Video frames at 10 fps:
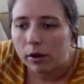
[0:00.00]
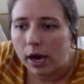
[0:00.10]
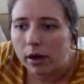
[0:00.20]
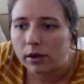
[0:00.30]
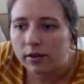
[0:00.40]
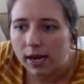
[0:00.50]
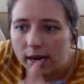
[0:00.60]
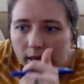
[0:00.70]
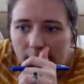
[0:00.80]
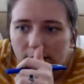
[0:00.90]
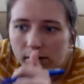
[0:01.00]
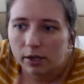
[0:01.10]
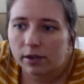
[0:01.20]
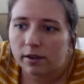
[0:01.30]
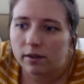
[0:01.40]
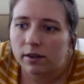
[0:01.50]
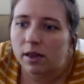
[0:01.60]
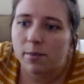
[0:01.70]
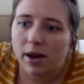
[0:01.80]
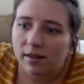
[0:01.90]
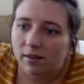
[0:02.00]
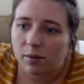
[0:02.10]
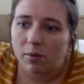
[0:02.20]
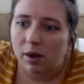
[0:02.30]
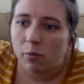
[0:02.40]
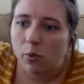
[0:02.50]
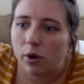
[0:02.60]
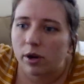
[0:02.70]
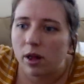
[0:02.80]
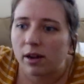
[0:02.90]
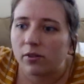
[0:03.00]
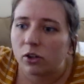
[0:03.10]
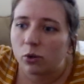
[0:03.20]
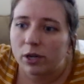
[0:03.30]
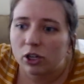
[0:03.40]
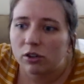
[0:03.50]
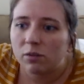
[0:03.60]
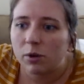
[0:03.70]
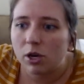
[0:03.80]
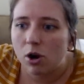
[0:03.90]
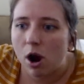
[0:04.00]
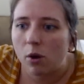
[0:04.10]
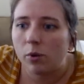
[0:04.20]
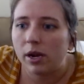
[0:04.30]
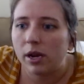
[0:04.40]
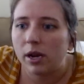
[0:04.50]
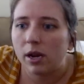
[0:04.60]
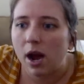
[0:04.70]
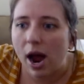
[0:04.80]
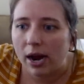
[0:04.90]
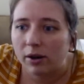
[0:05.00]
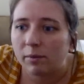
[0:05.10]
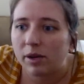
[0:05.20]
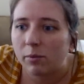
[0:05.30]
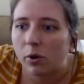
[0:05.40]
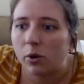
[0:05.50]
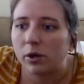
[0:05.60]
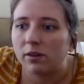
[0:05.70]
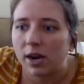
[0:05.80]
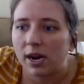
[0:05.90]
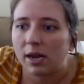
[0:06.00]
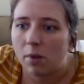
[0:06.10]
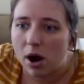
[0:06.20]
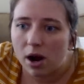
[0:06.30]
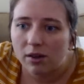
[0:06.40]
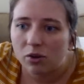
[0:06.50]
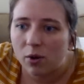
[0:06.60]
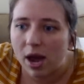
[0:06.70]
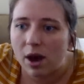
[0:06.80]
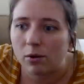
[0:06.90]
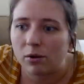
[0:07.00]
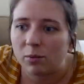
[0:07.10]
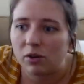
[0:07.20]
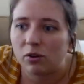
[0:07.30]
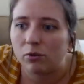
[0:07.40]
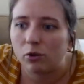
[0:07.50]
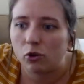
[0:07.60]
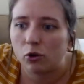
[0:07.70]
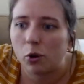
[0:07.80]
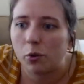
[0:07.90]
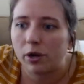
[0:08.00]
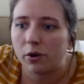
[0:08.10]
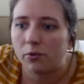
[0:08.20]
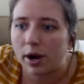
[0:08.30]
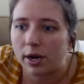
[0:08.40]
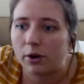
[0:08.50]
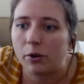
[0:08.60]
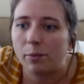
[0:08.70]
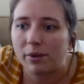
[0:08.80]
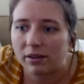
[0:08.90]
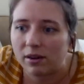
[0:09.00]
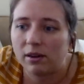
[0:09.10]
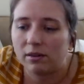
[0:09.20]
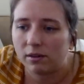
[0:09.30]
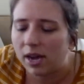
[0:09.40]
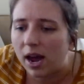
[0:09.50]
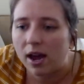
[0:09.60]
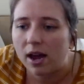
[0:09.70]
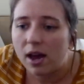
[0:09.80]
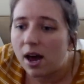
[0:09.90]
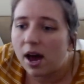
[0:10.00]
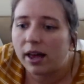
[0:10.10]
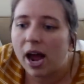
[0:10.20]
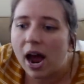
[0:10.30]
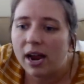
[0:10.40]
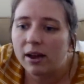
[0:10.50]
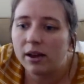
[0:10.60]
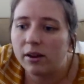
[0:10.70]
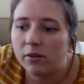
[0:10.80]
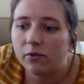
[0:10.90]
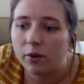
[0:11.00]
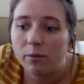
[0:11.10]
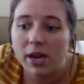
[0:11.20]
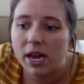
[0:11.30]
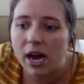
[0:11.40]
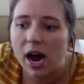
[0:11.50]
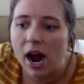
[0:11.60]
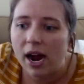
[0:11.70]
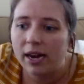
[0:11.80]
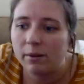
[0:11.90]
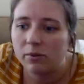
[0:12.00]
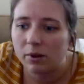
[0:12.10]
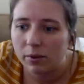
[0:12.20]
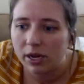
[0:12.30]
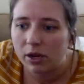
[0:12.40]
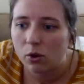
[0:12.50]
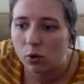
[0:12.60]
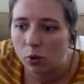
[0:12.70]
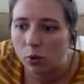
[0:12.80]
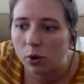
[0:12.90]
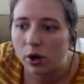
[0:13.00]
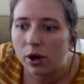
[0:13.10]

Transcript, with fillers: Kaylarg said, I think it's good to see the best in people in a lot of situations, but not when hiring people or assigning mods. You can't always be so neutral when you're running your own business. Yeah. Like, I, for me, I am somebody who